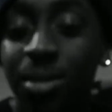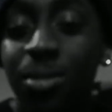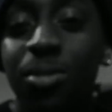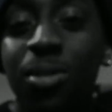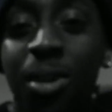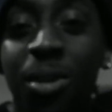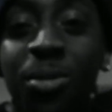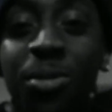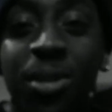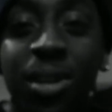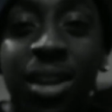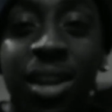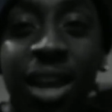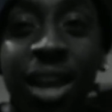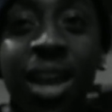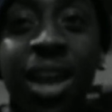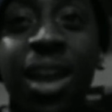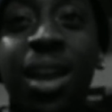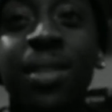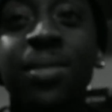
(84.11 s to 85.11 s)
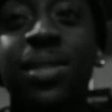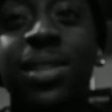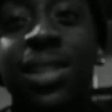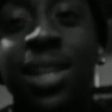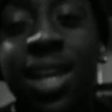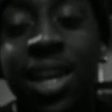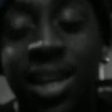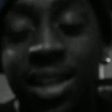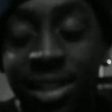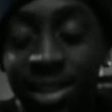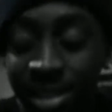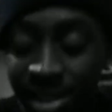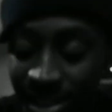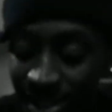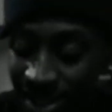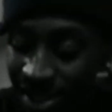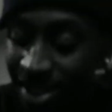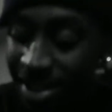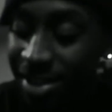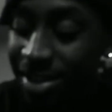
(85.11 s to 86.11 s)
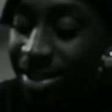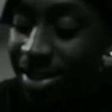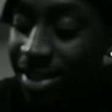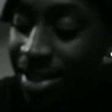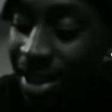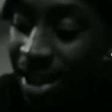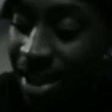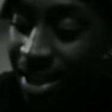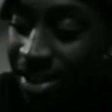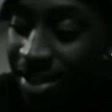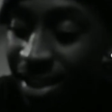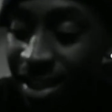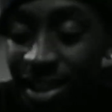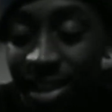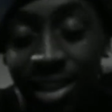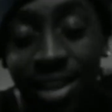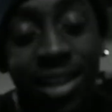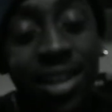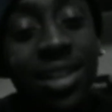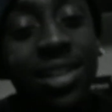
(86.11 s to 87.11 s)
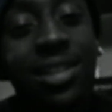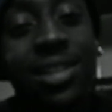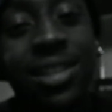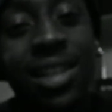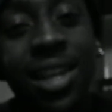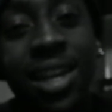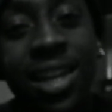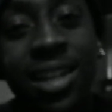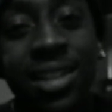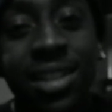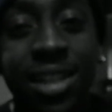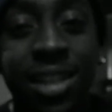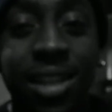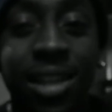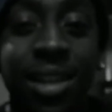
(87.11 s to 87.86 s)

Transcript: When we have sex, sex sex.